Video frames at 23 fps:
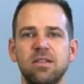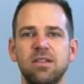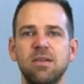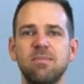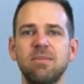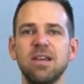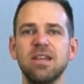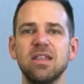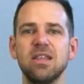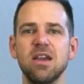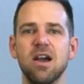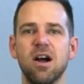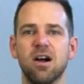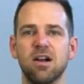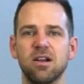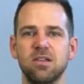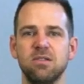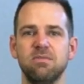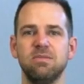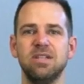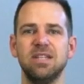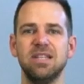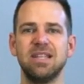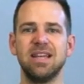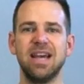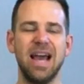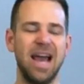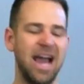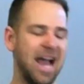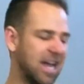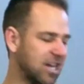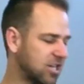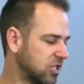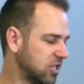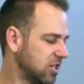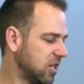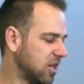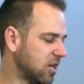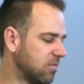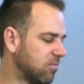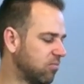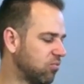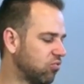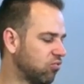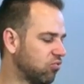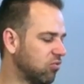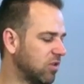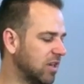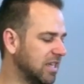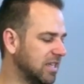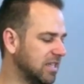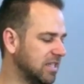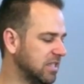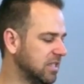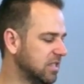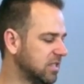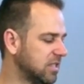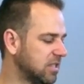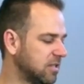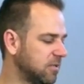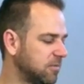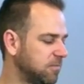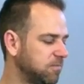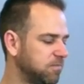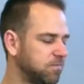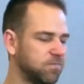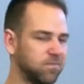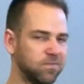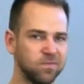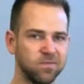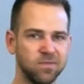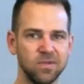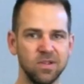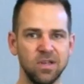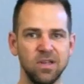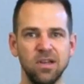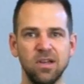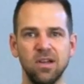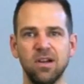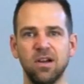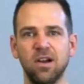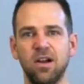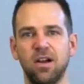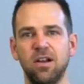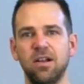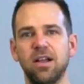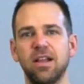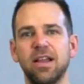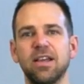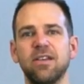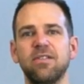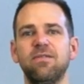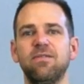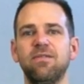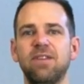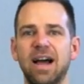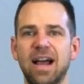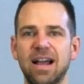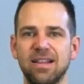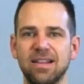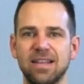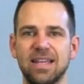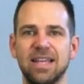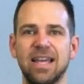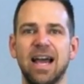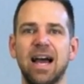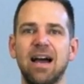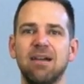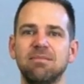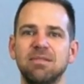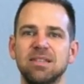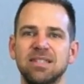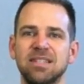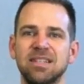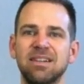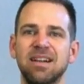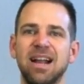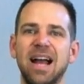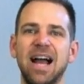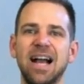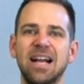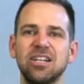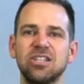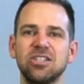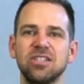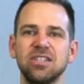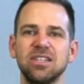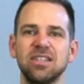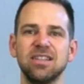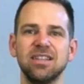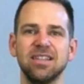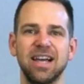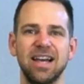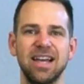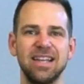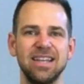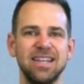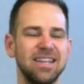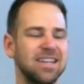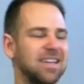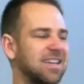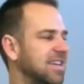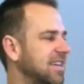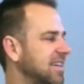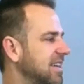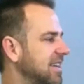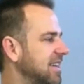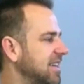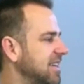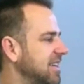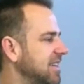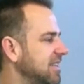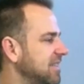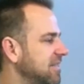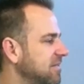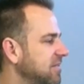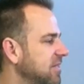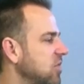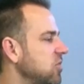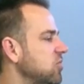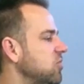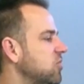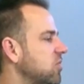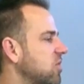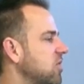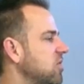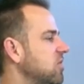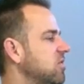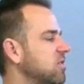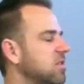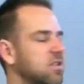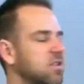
They make the argument that actually our brains are not like filing cabinets, they're actually like Velcro.